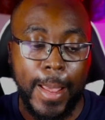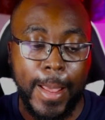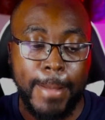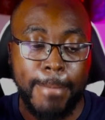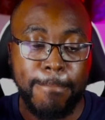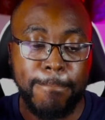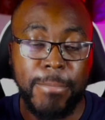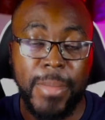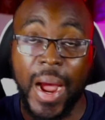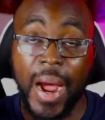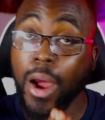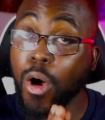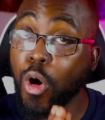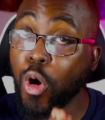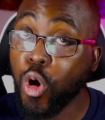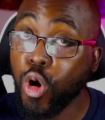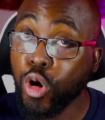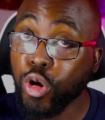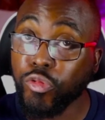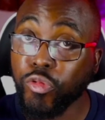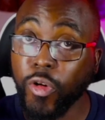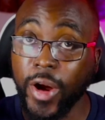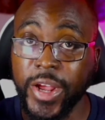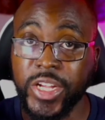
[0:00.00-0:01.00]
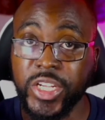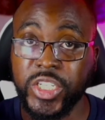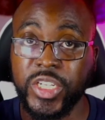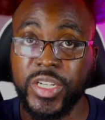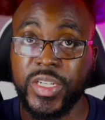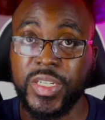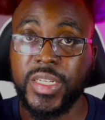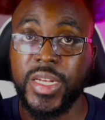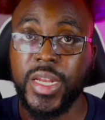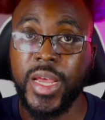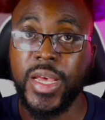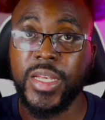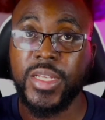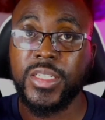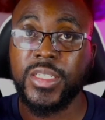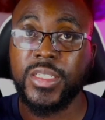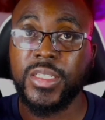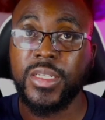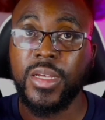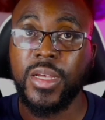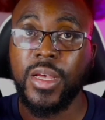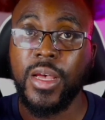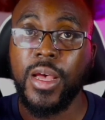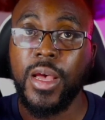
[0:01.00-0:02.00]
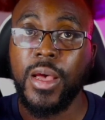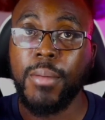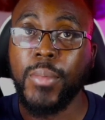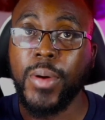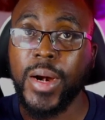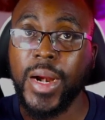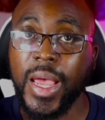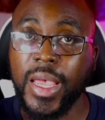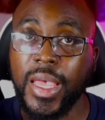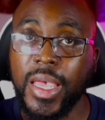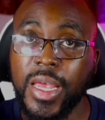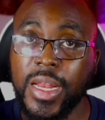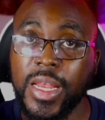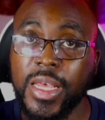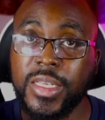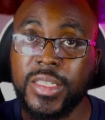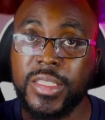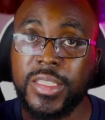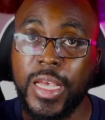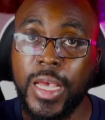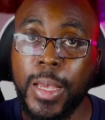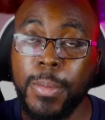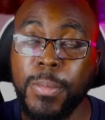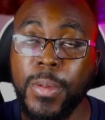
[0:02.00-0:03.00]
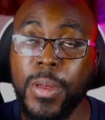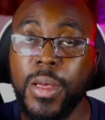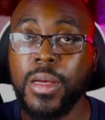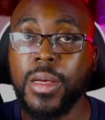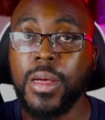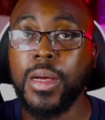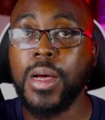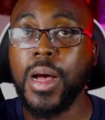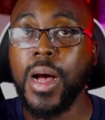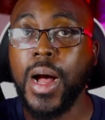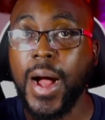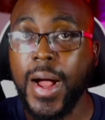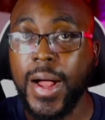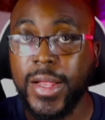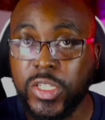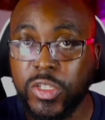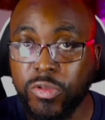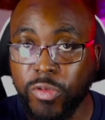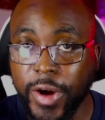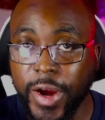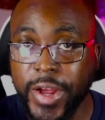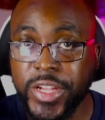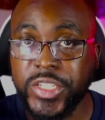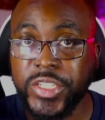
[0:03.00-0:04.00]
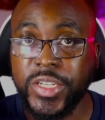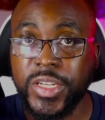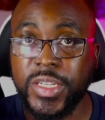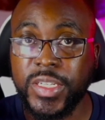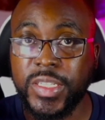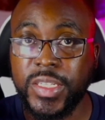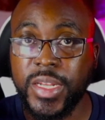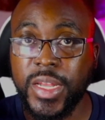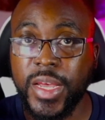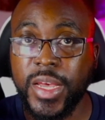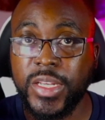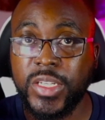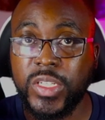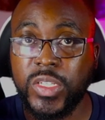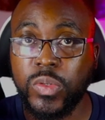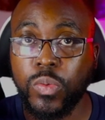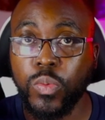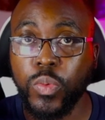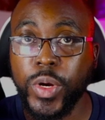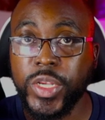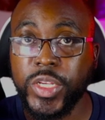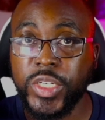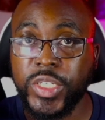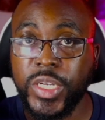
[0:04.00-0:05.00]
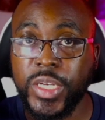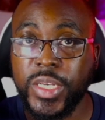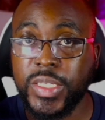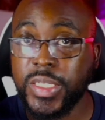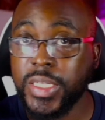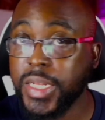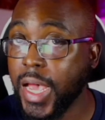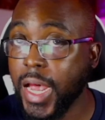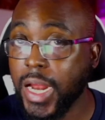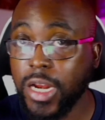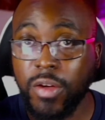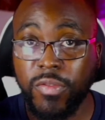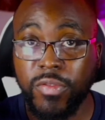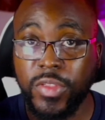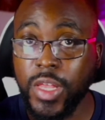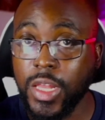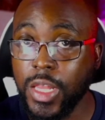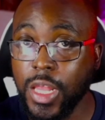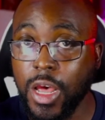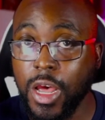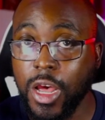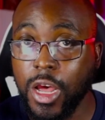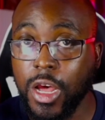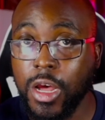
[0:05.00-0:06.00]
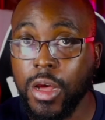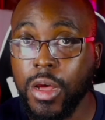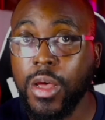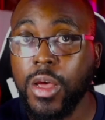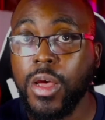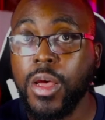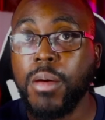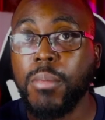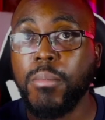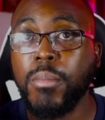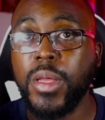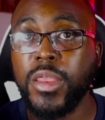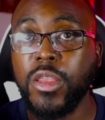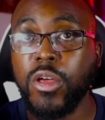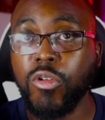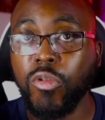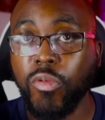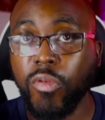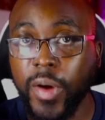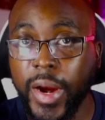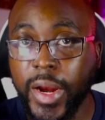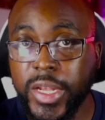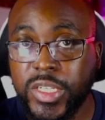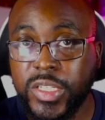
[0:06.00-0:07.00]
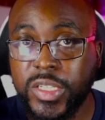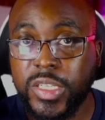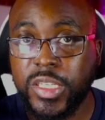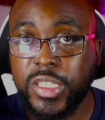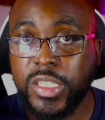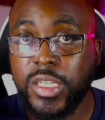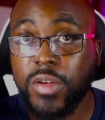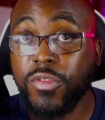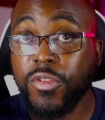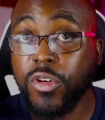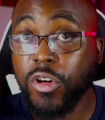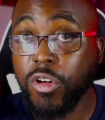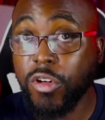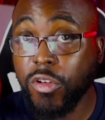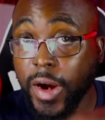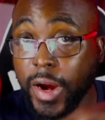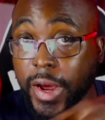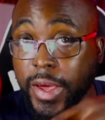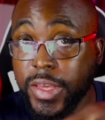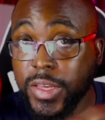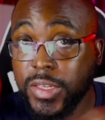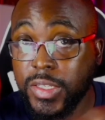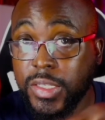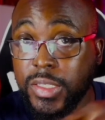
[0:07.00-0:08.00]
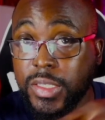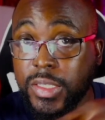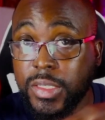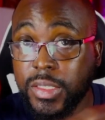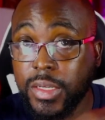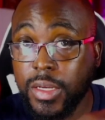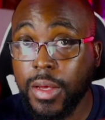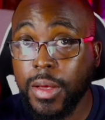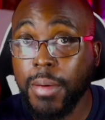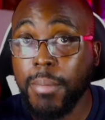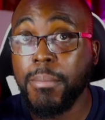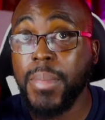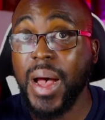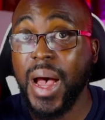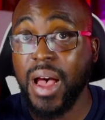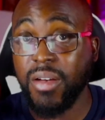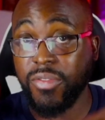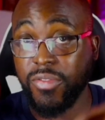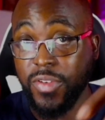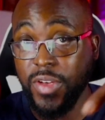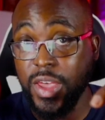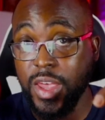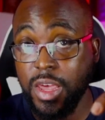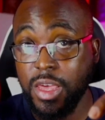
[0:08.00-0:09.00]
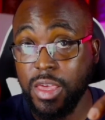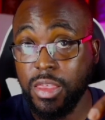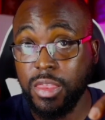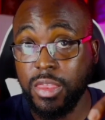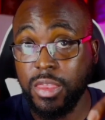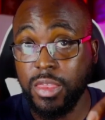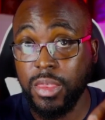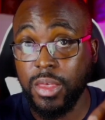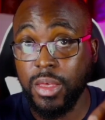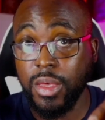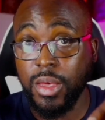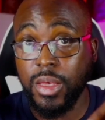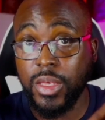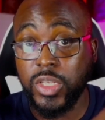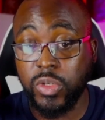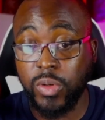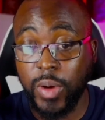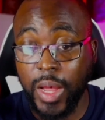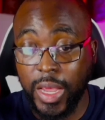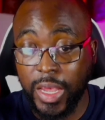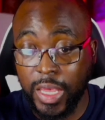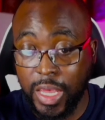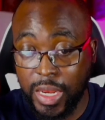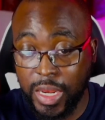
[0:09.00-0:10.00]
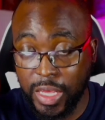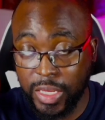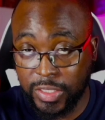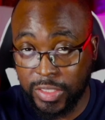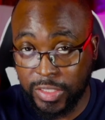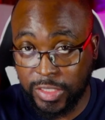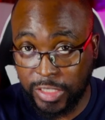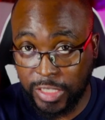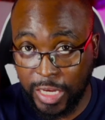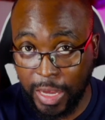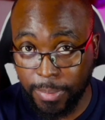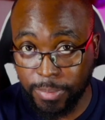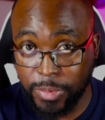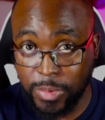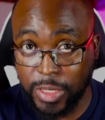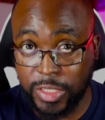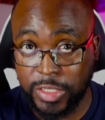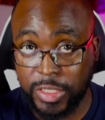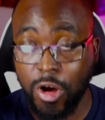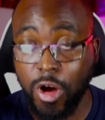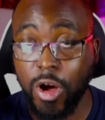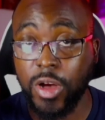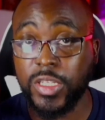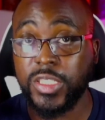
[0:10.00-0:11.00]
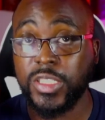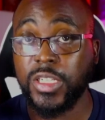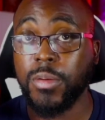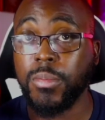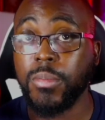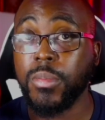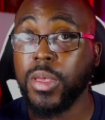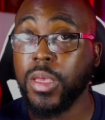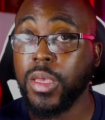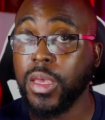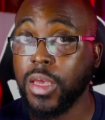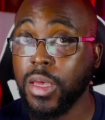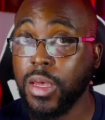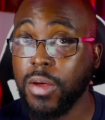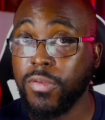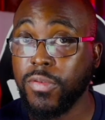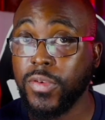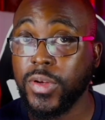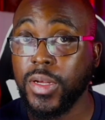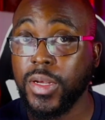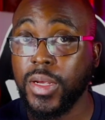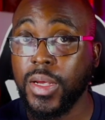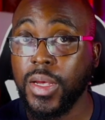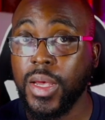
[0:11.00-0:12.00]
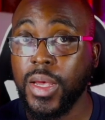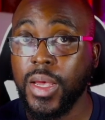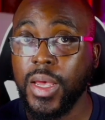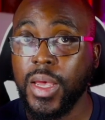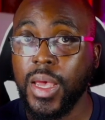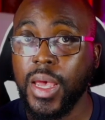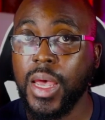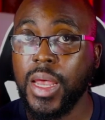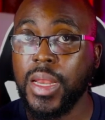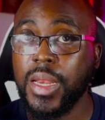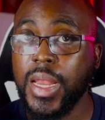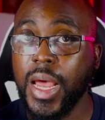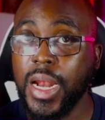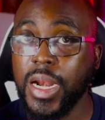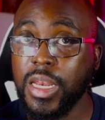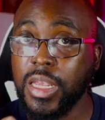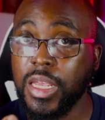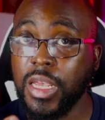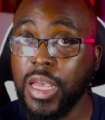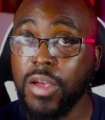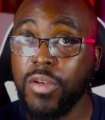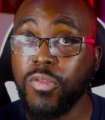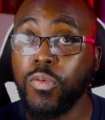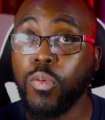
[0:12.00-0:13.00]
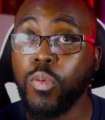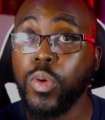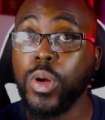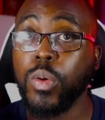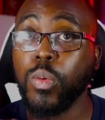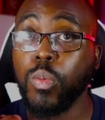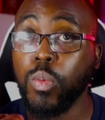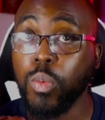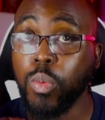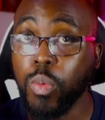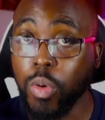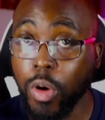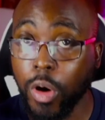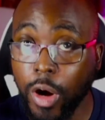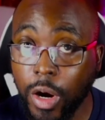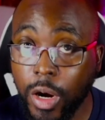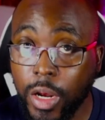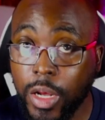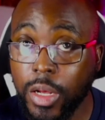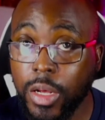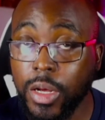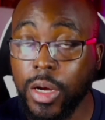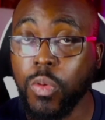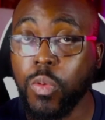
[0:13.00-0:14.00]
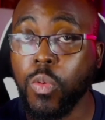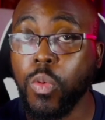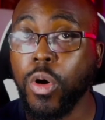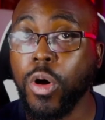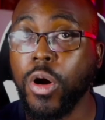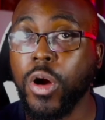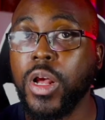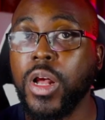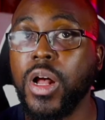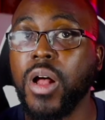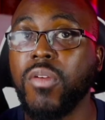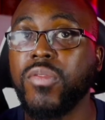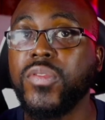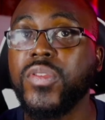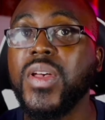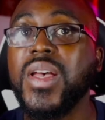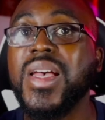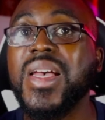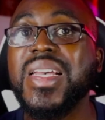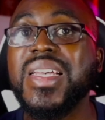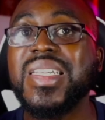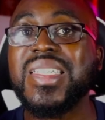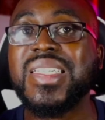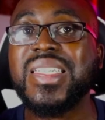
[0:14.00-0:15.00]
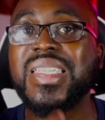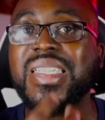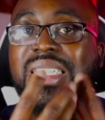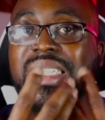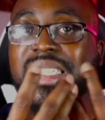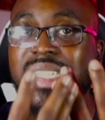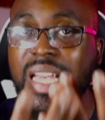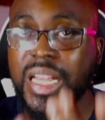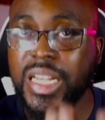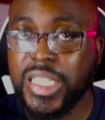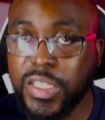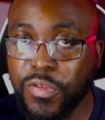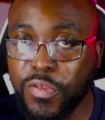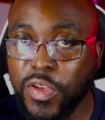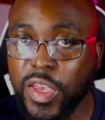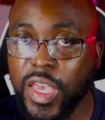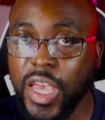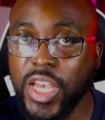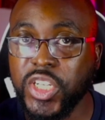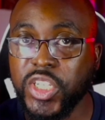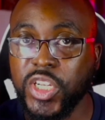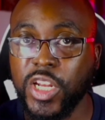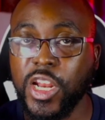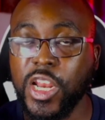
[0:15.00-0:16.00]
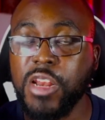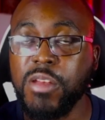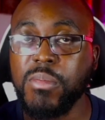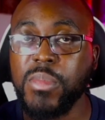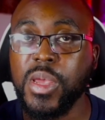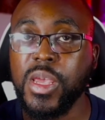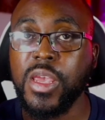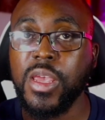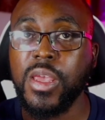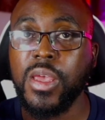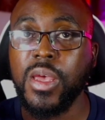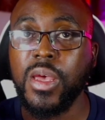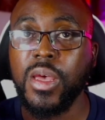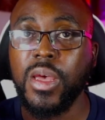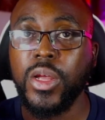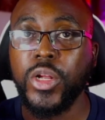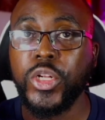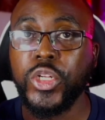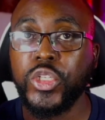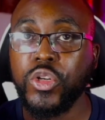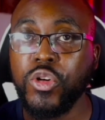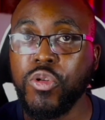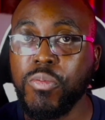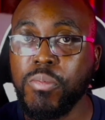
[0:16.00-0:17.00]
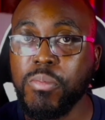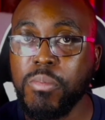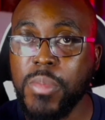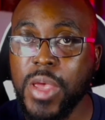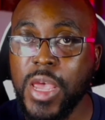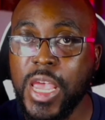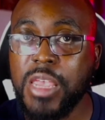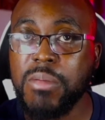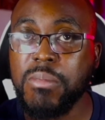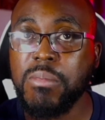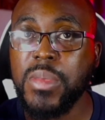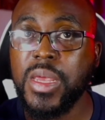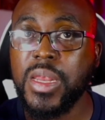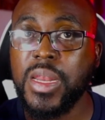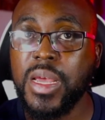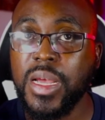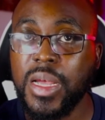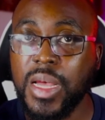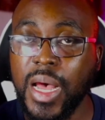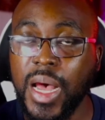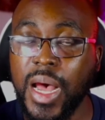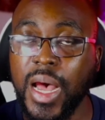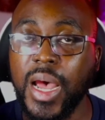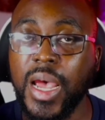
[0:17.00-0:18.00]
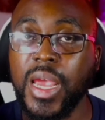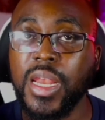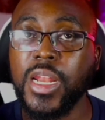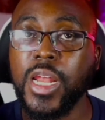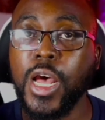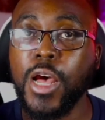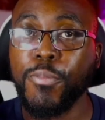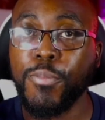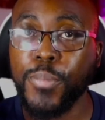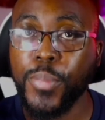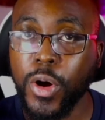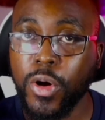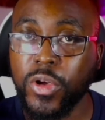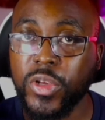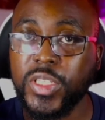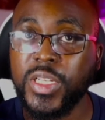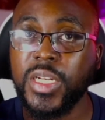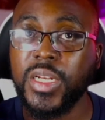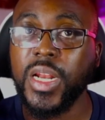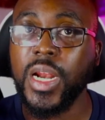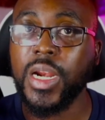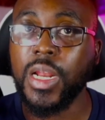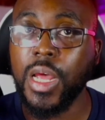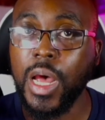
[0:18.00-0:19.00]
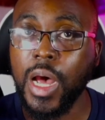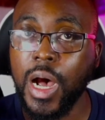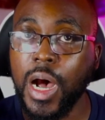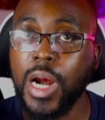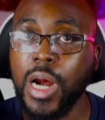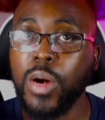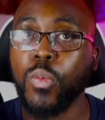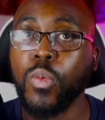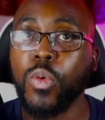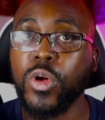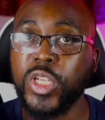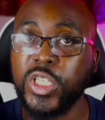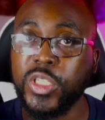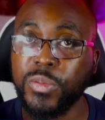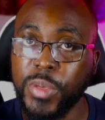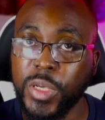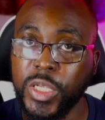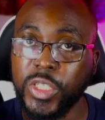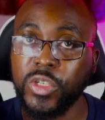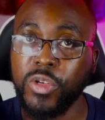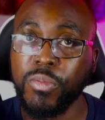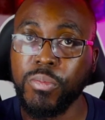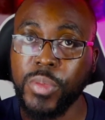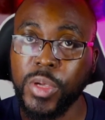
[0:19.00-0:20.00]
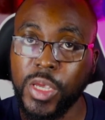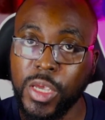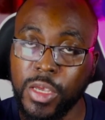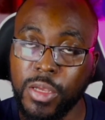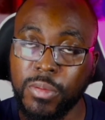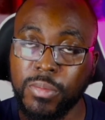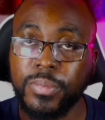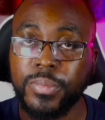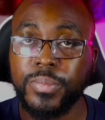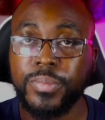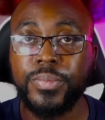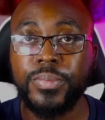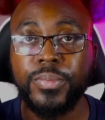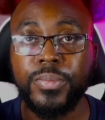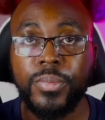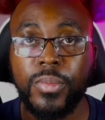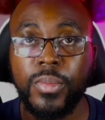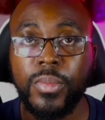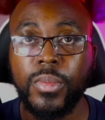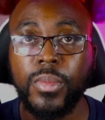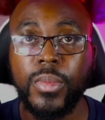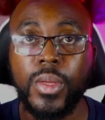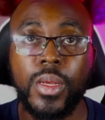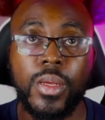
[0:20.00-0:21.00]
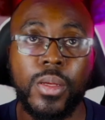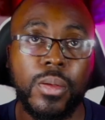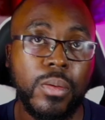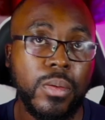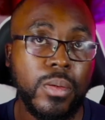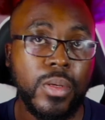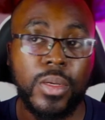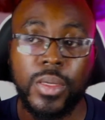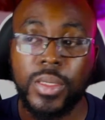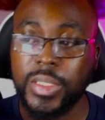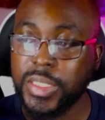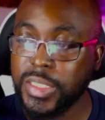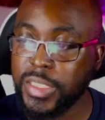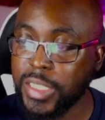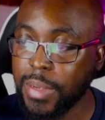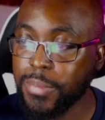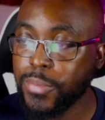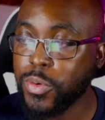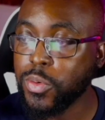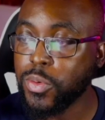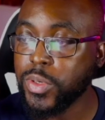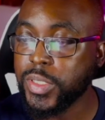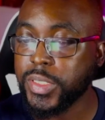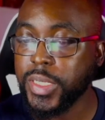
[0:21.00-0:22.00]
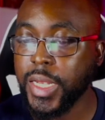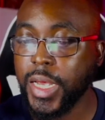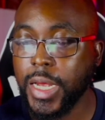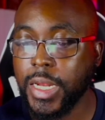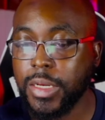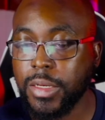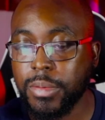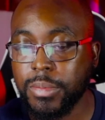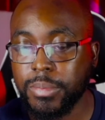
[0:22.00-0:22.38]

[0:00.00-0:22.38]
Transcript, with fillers: my own righteousness, but I can accept God's righteousness, which is not of the law, but the righteousness of Christ by faith. So I can accept this awesome gift, and that gift will work a work of sanctification in me to make me the kind of person that God wants me to be. Simple as that.